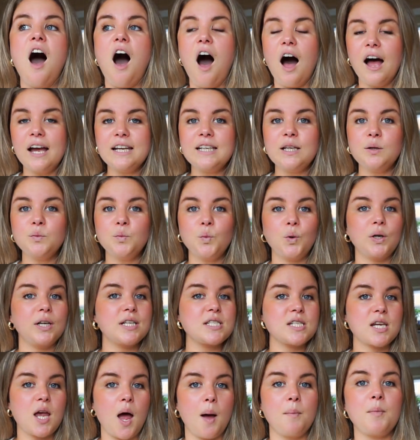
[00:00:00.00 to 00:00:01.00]
I didn't want it
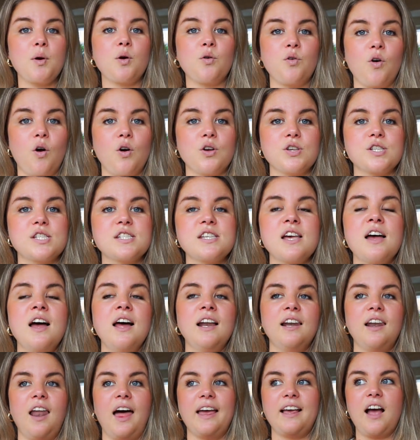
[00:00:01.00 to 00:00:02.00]
to come across
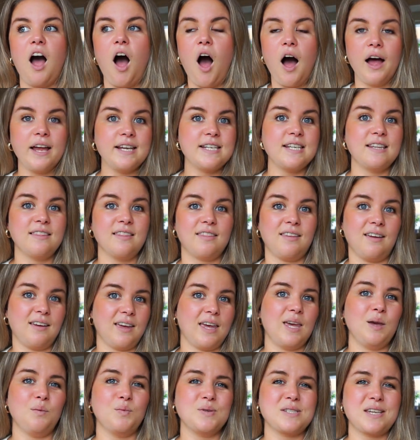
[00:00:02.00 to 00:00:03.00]
like I didn't think
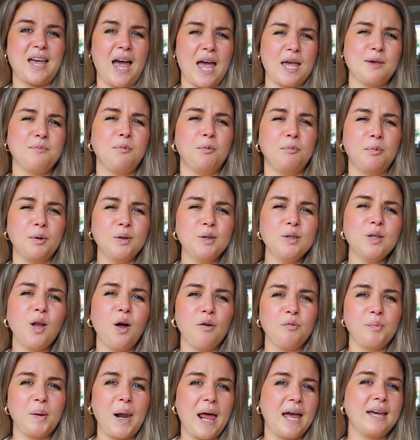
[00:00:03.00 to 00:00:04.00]
he was capable
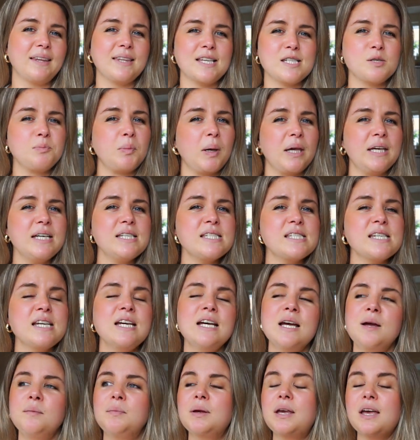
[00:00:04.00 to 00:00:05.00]
of playing this piece,
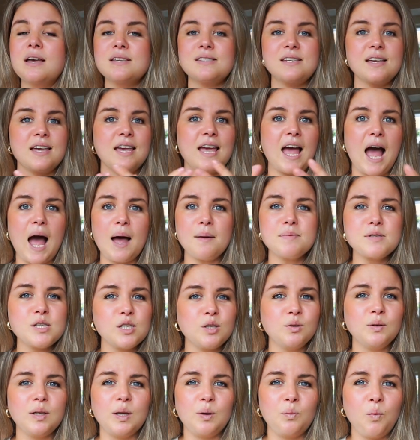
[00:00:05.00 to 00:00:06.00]
because he
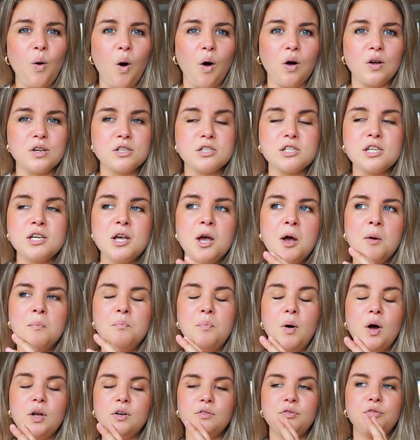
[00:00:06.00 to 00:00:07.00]
absolutely was.
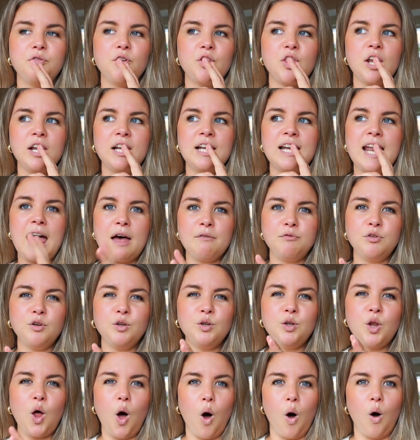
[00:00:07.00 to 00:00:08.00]
But for the
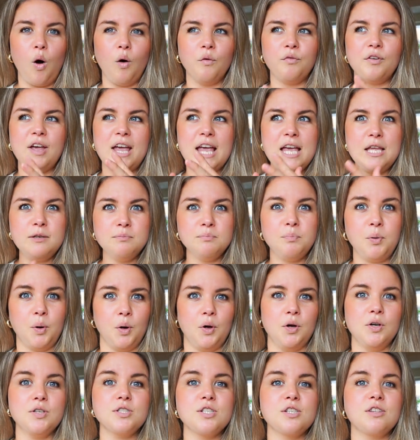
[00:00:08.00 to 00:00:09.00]
level of
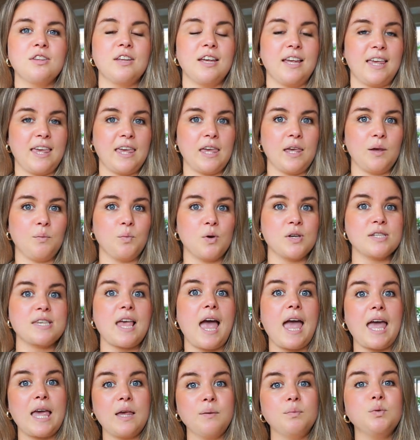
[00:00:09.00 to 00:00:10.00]
input that he was
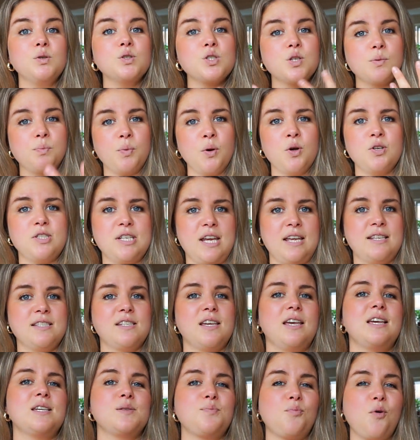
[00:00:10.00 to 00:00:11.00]
able to put
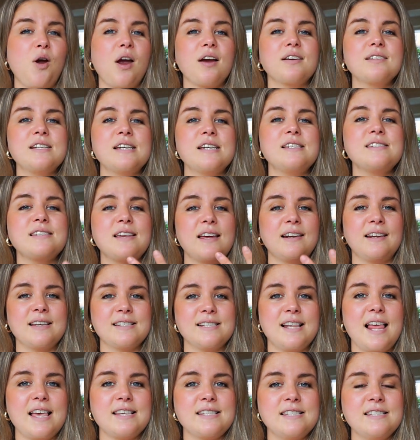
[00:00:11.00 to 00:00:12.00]
into his practice and his
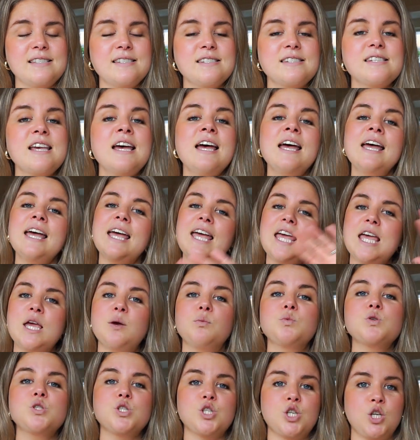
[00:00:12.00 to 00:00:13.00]
lessons,
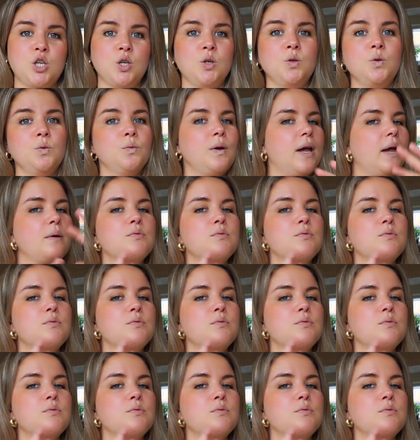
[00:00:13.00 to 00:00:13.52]
it was too